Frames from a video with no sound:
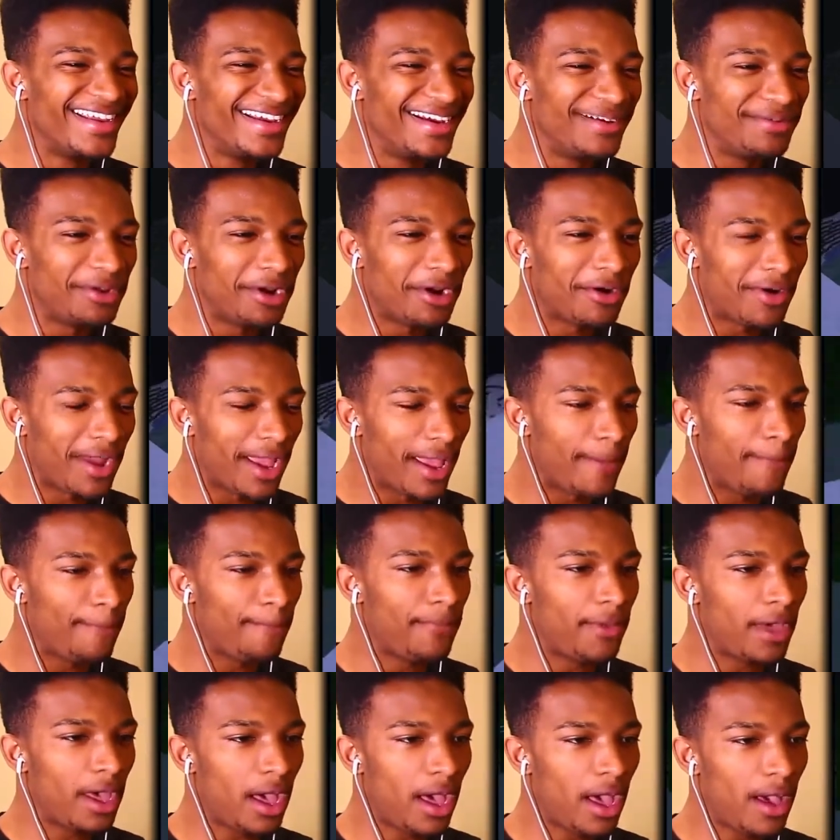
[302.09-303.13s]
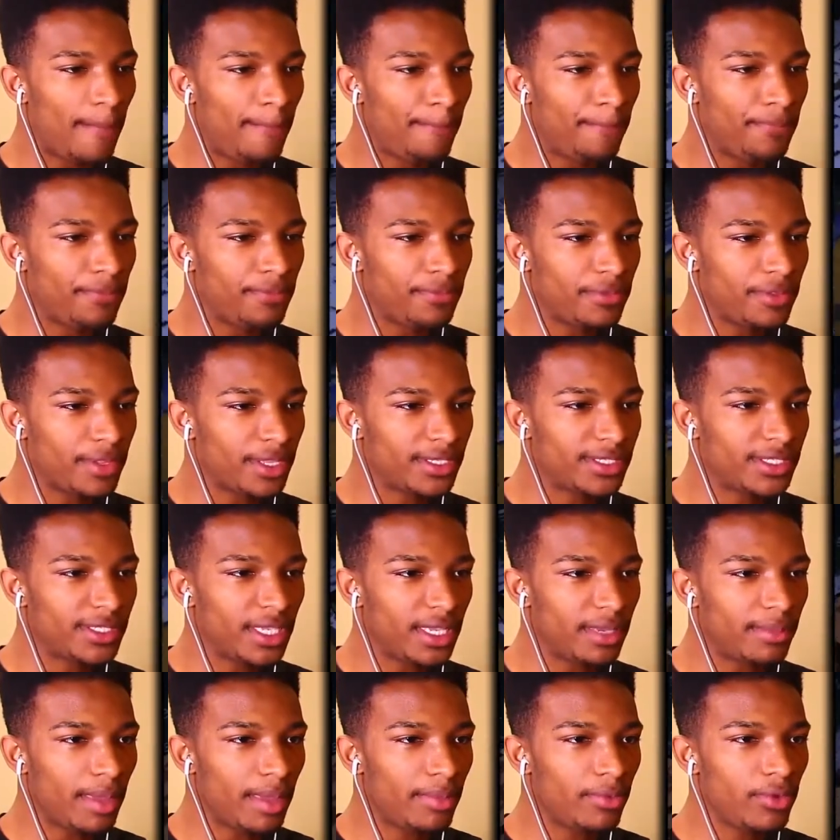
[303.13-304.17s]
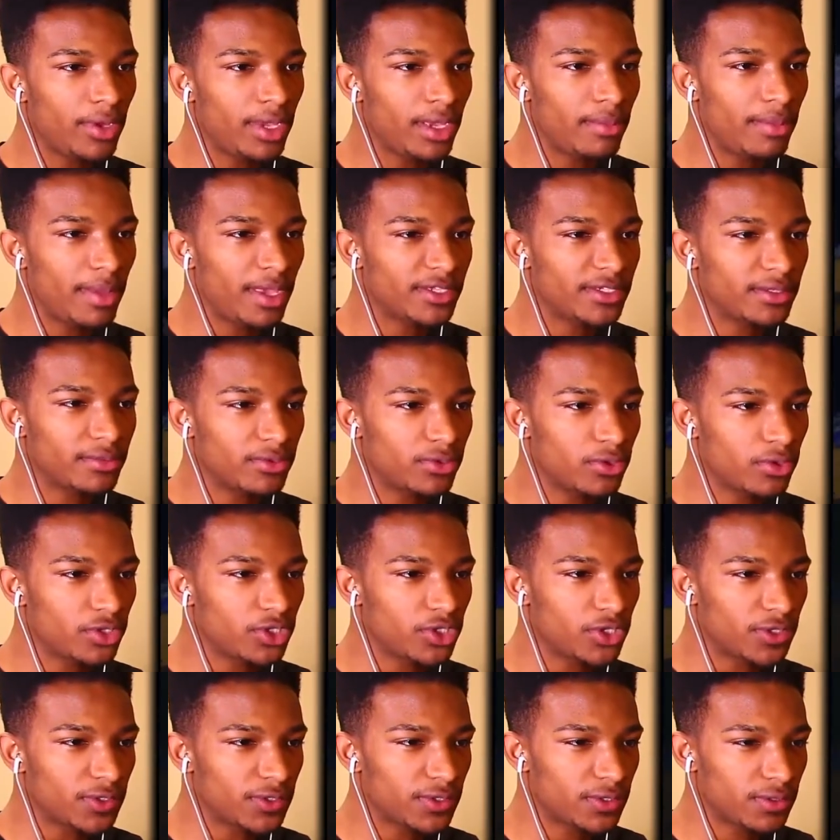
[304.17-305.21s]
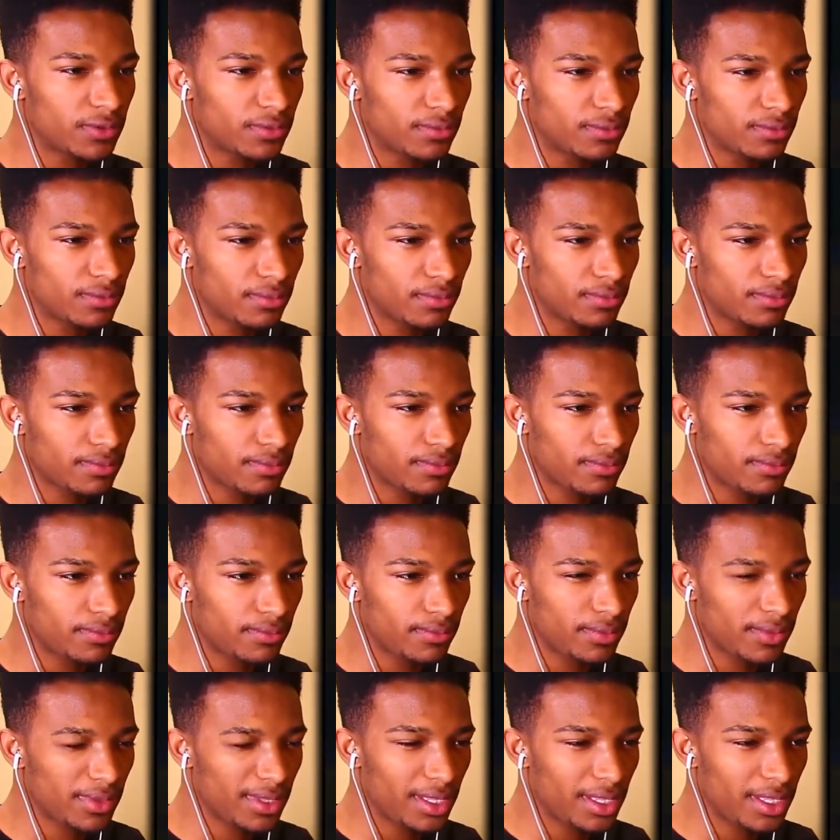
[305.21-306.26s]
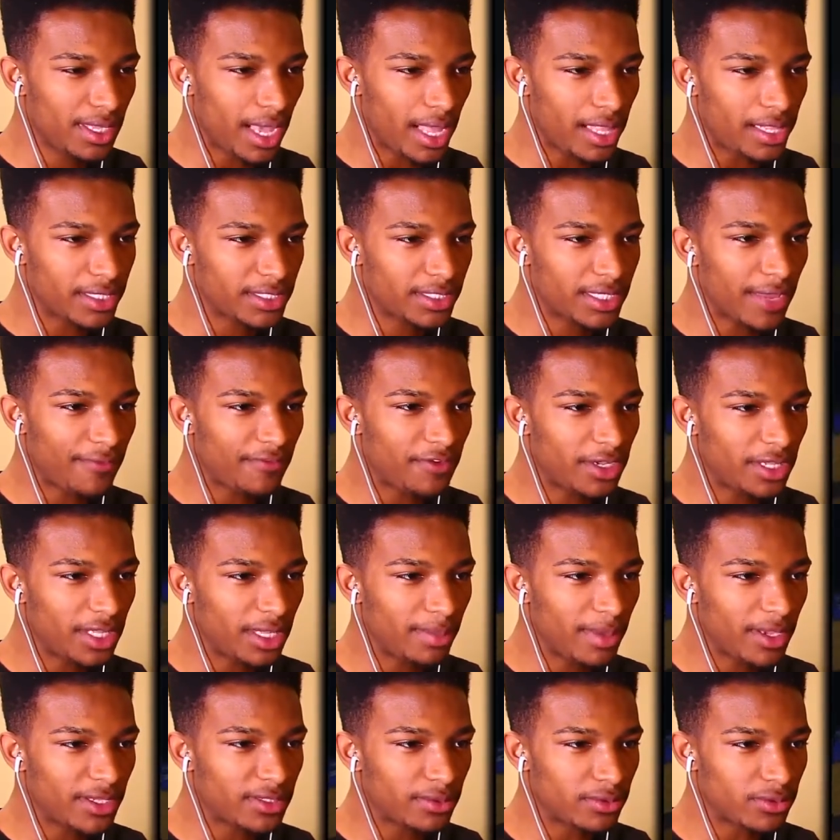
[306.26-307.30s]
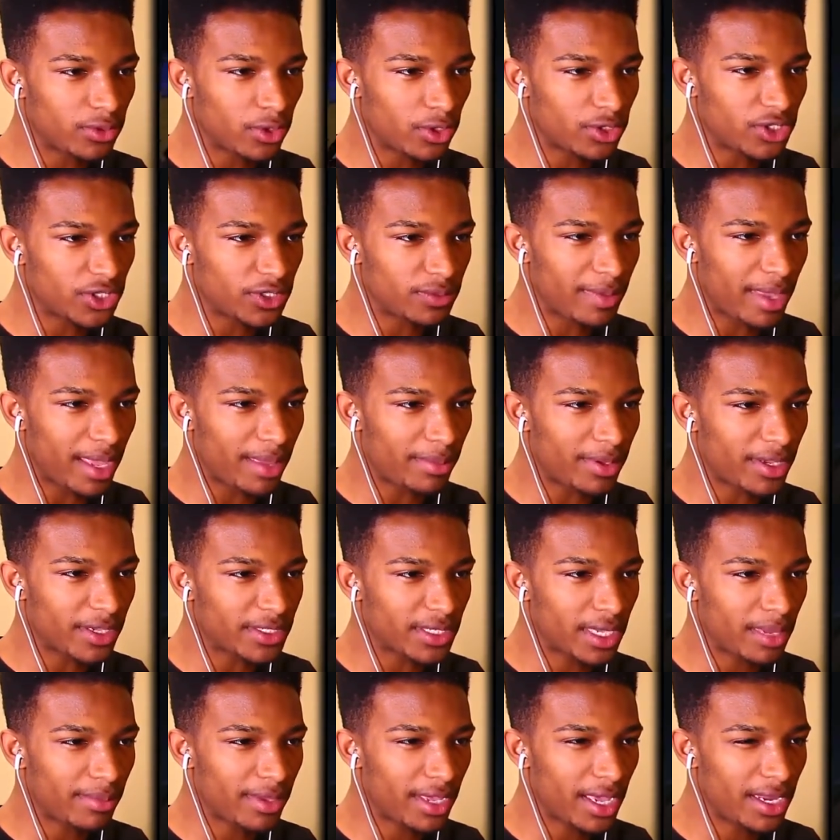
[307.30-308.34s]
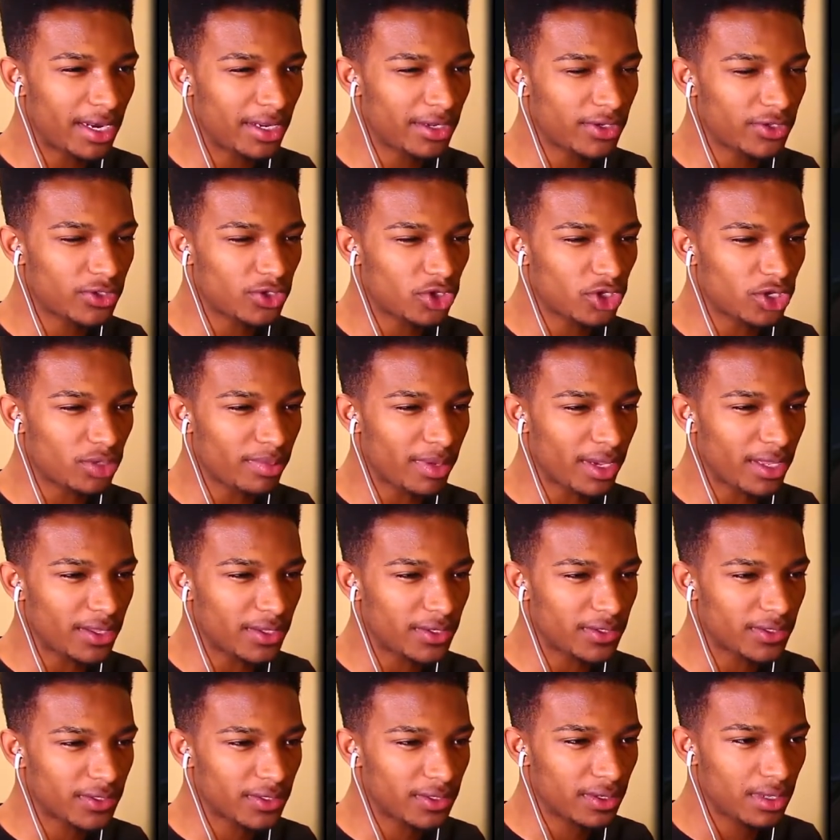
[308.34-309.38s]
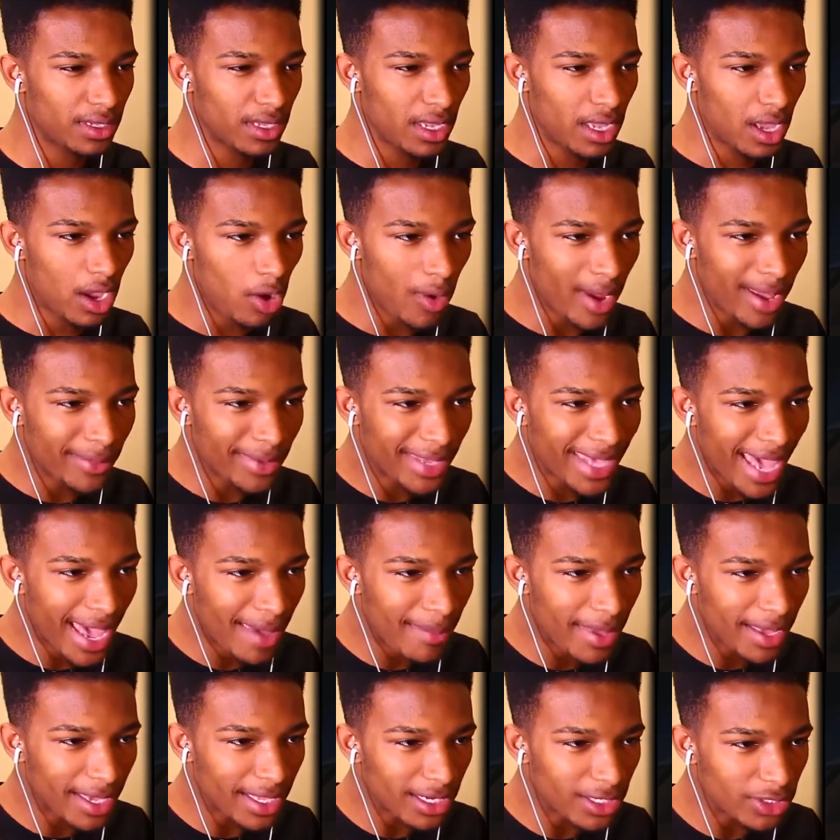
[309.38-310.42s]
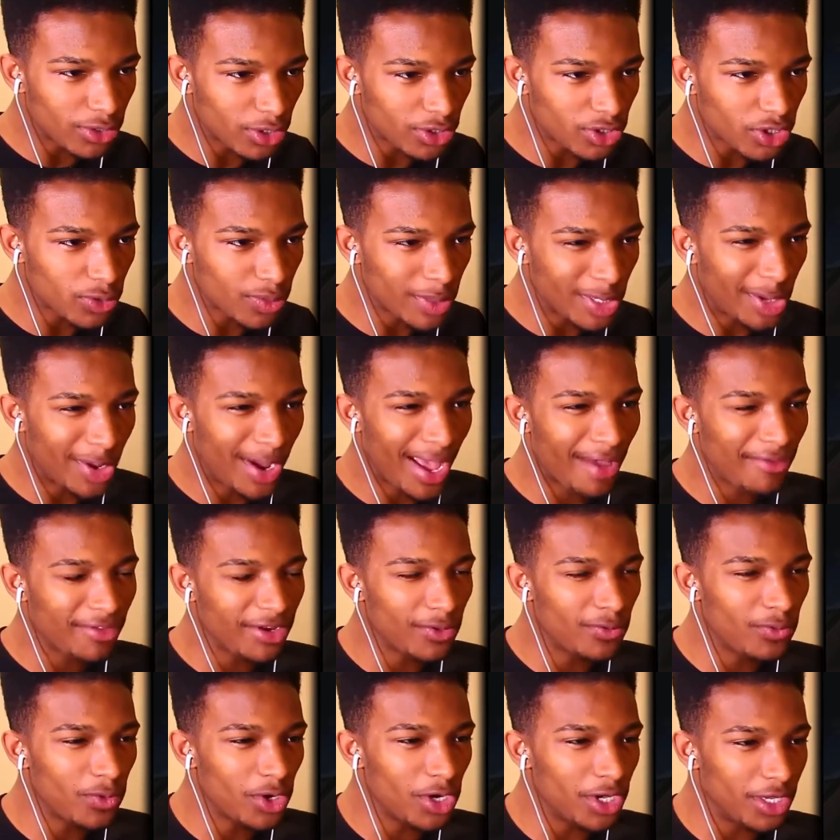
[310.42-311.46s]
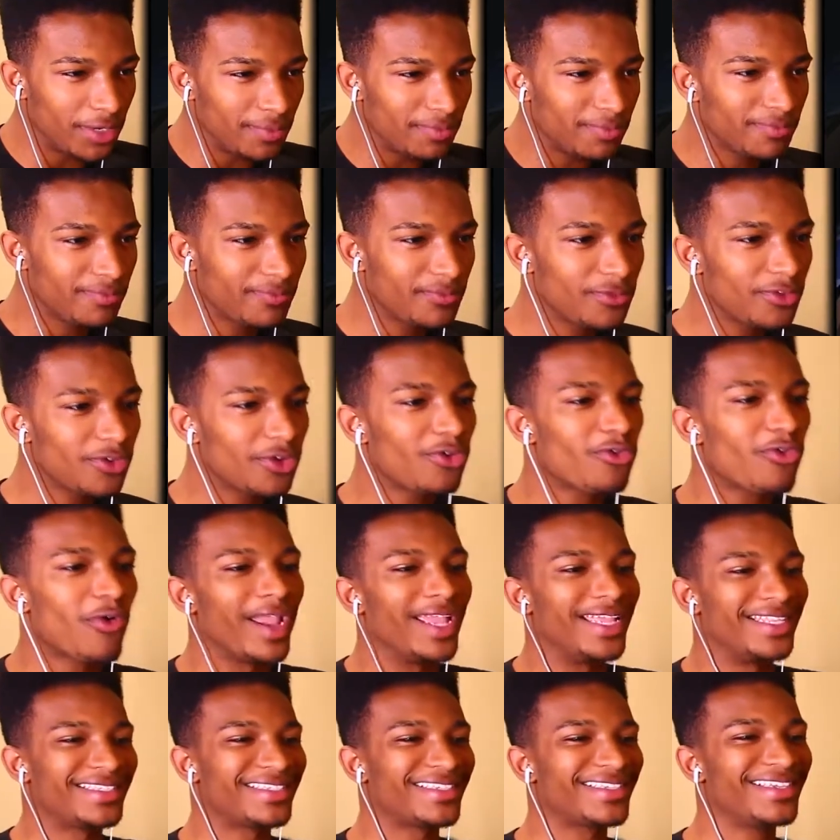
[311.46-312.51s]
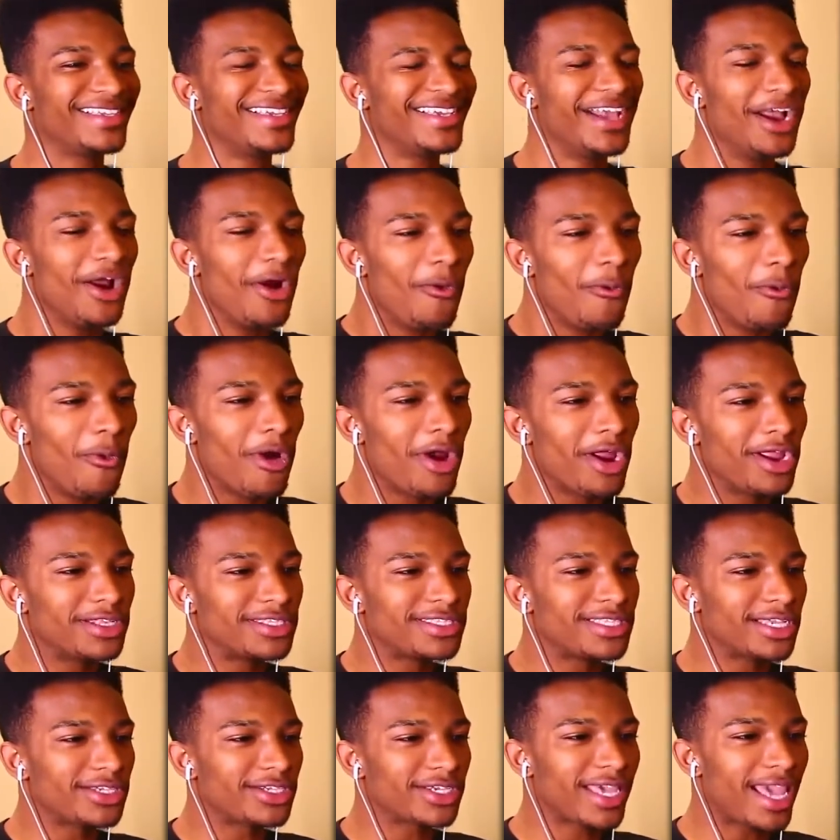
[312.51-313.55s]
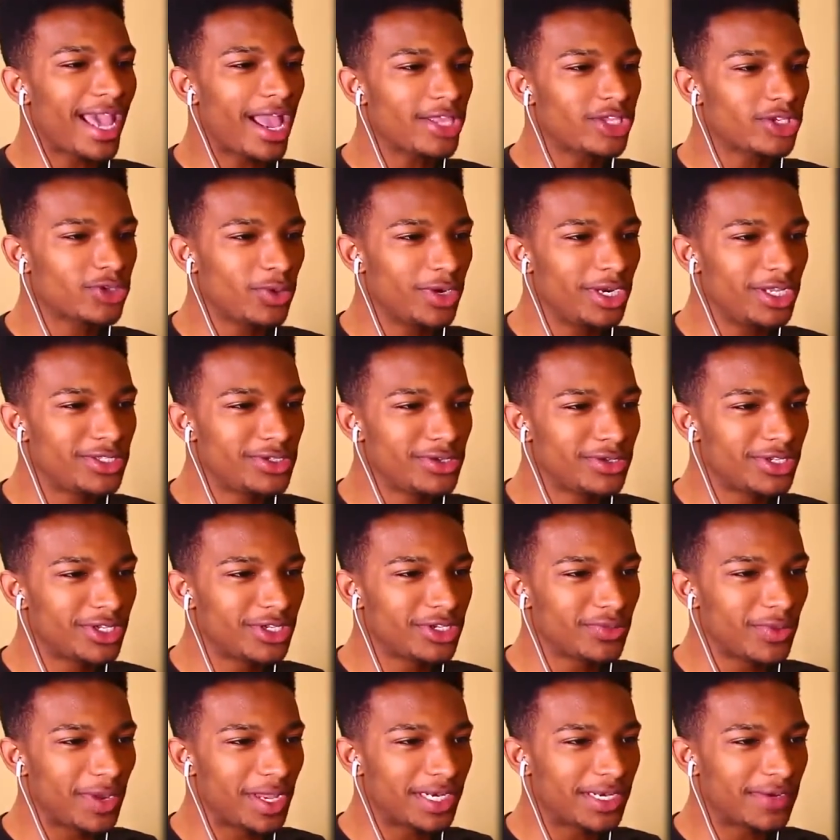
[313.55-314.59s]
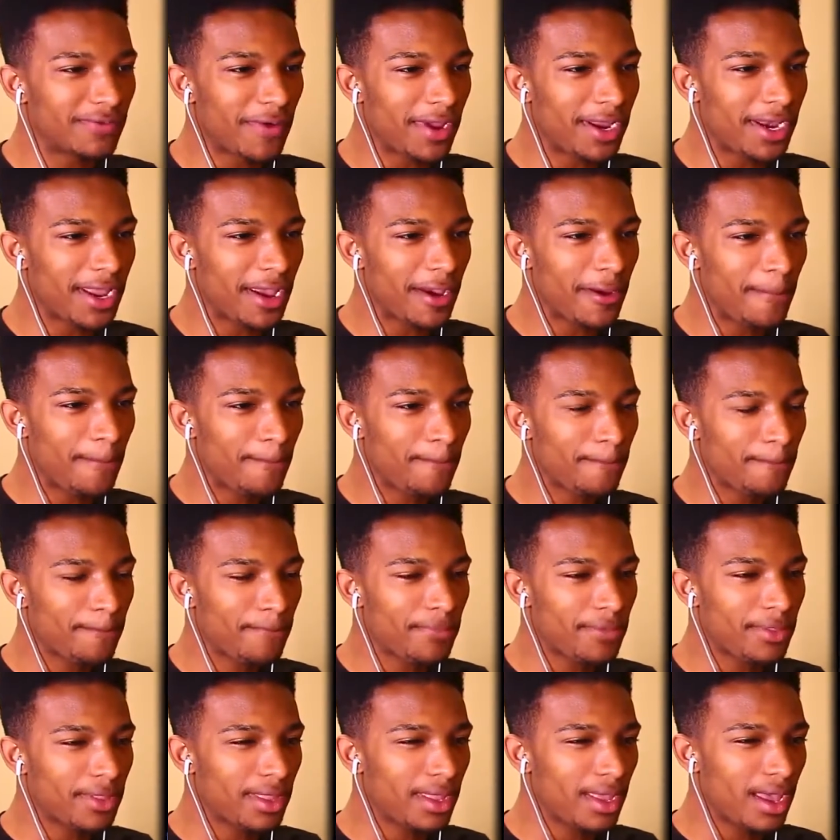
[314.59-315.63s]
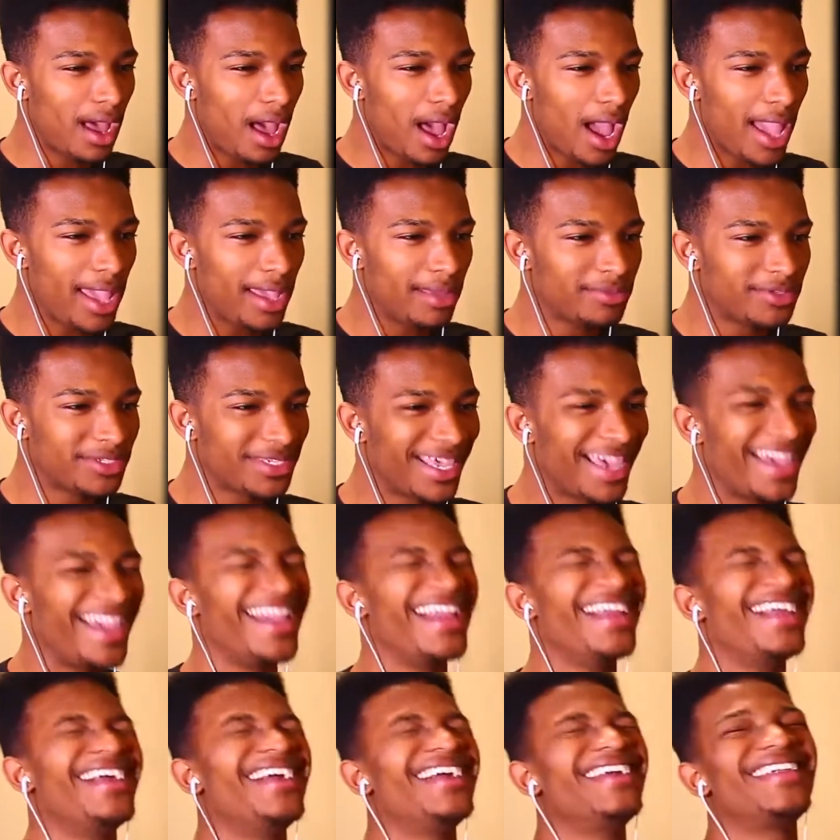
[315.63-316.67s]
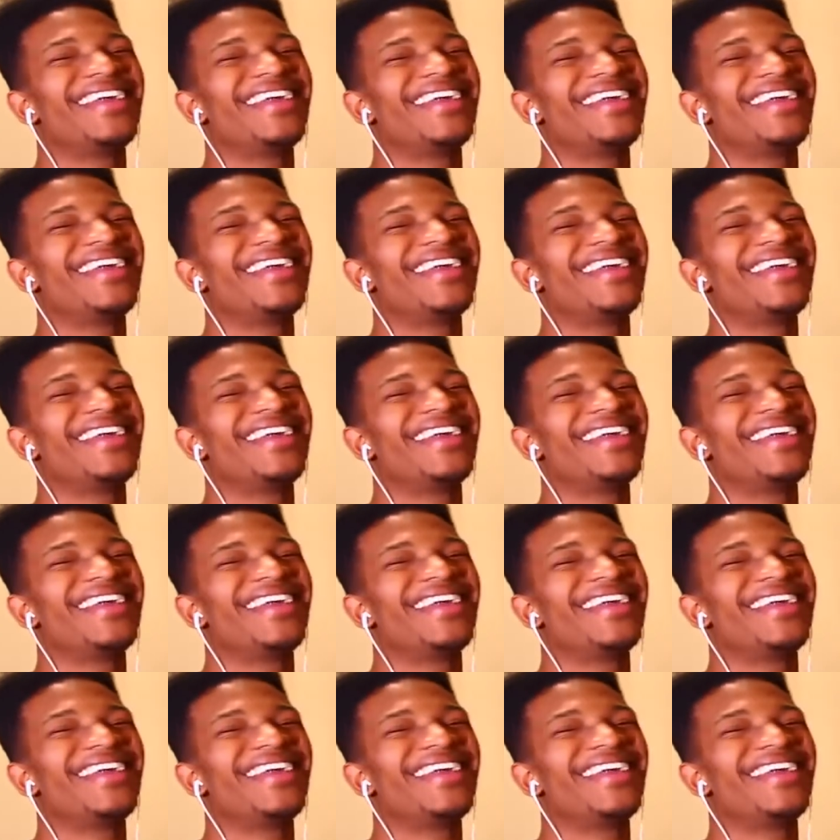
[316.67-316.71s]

But all right, um, let's see. we can make some torches. Yeah, let's definitely make some torches, man, because I'm kind of disturbed by this. Wait, we can't make any torches. We don't have any wood. Great. We're in such a catch-22 situation right now. I am scared.